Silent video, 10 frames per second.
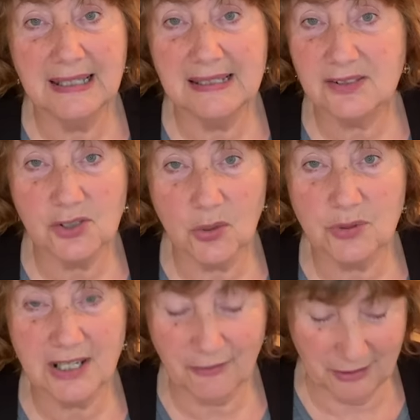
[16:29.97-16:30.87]
It's no
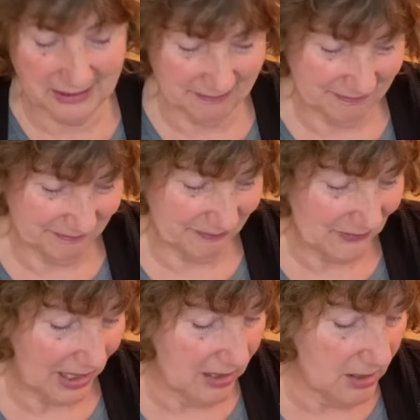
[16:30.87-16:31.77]
different.
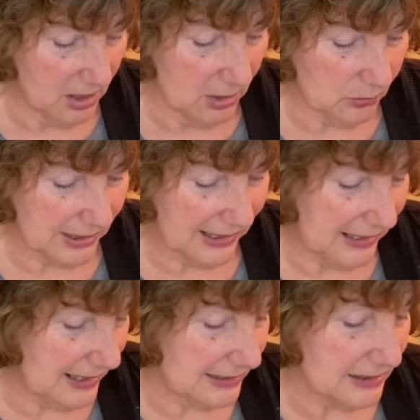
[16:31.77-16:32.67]

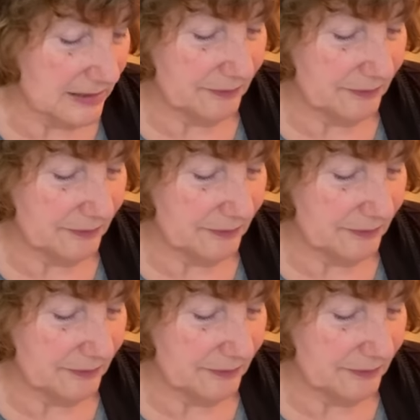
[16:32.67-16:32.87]
Okay,